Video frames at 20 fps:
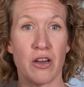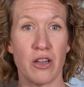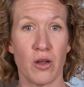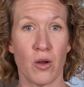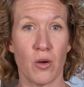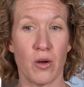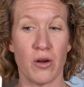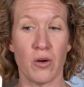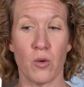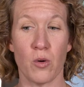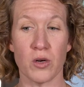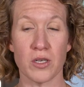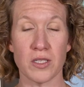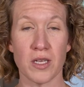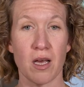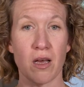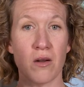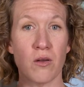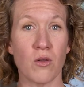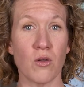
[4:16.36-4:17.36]
you going
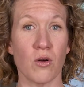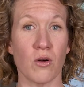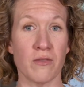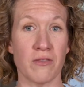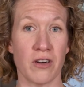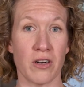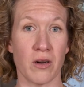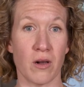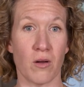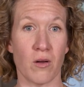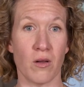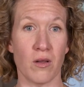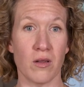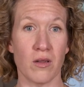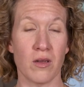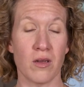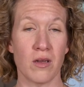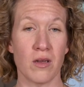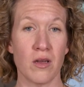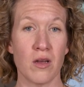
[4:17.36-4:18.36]
horizontal or
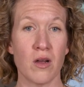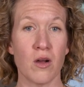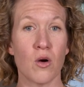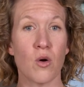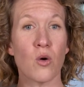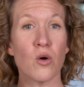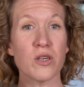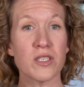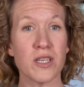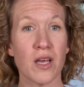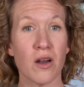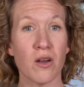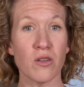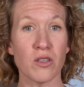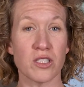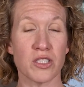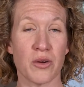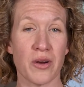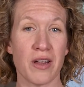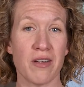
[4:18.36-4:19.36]
vertical? Horizontal
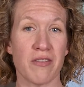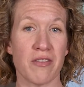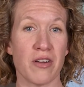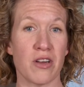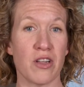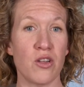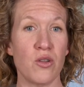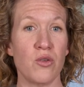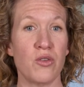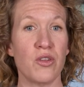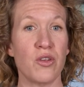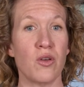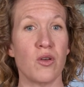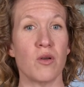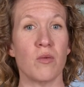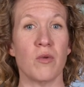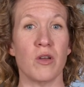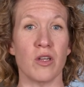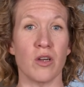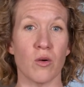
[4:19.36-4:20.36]
is great for
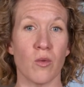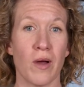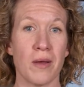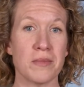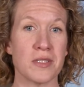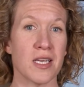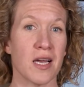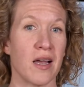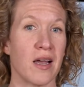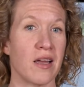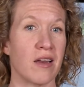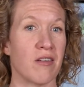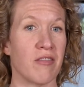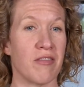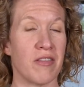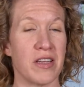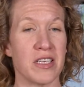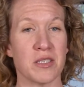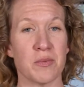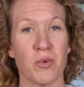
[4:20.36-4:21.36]
YouTube, your website,
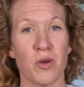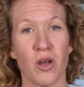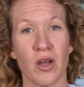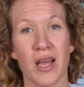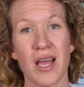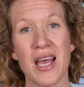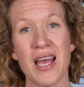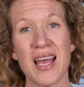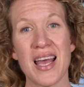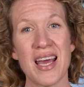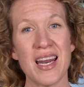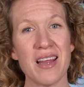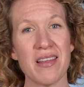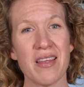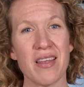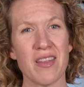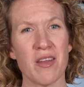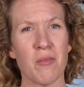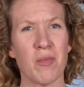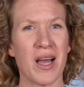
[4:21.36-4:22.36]
Facebook,
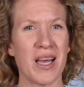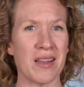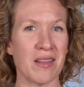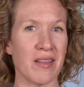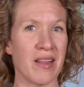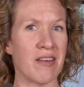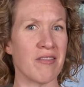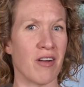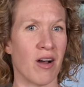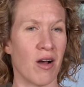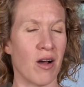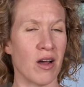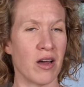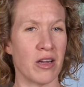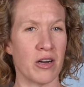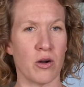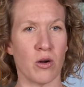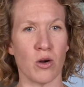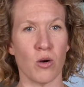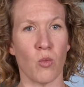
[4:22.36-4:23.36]
anything that might live
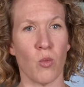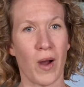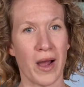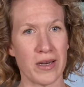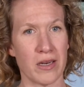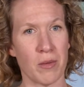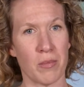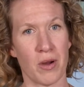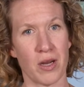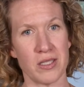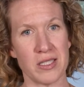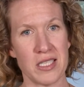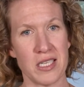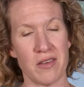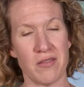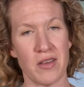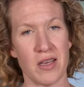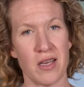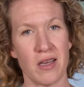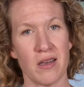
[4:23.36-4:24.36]
on or wind up on
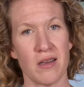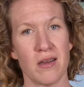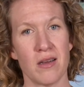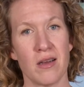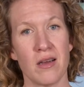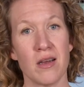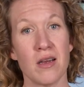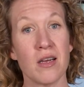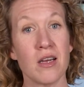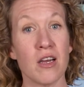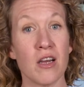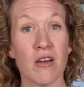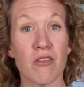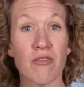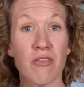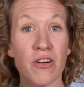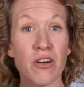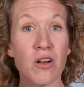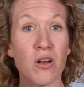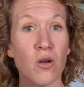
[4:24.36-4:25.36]
TV.
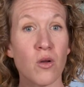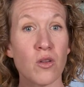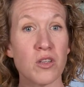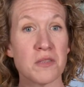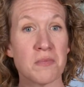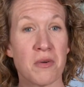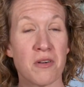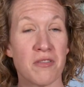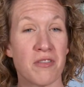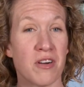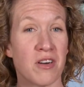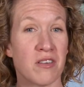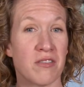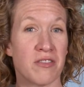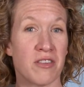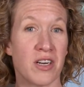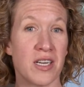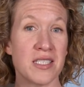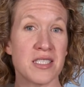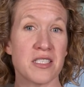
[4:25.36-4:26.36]
Vertical is preferred
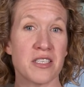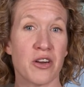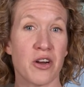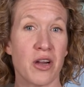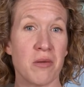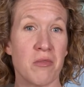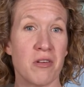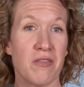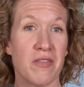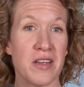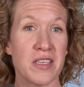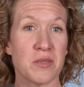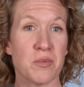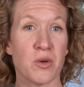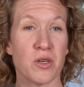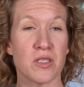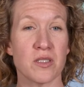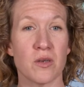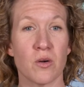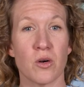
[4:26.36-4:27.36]
for Instagram and
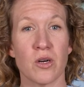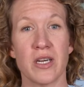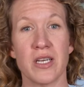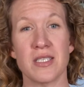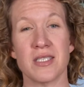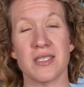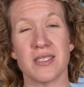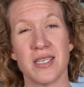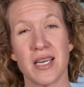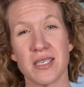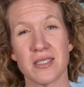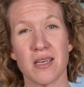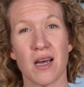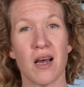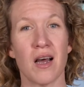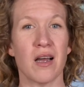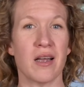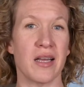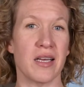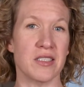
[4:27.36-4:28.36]
Facebook stories,
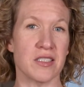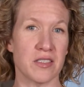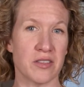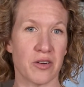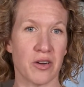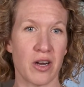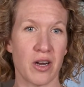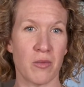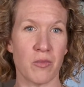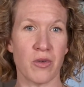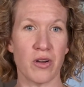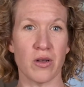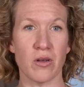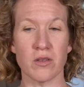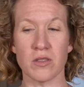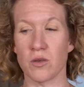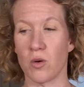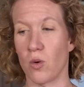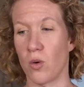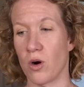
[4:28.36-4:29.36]
TikTok, Instagram
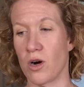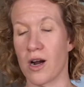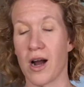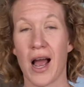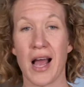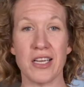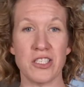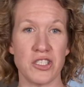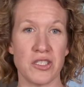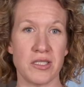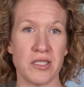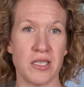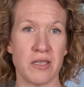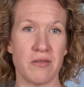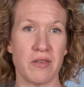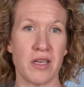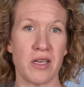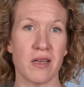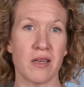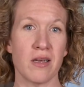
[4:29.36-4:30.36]
Reels, or
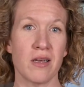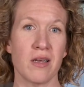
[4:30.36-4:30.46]
IGTV.